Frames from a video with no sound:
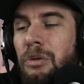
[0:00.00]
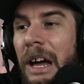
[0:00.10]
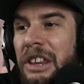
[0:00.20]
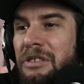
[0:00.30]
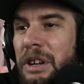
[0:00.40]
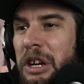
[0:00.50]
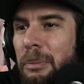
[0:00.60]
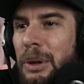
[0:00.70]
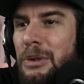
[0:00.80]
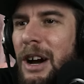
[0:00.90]
that's why this video
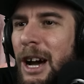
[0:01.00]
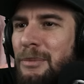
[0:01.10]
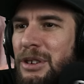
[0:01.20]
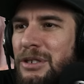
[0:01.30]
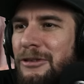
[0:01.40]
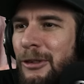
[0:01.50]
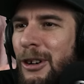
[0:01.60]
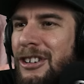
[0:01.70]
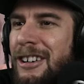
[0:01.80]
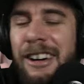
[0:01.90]
blew up, dude.
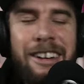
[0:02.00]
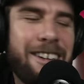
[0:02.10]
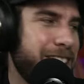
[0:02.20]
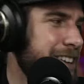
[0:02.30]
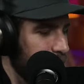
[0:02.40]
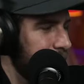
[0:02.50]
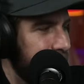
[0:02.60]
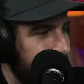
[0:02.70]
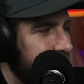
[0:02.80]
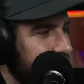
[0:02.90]
What?
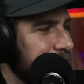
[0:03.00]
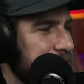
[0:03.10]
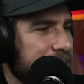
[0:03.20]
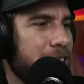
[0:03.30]
What? I just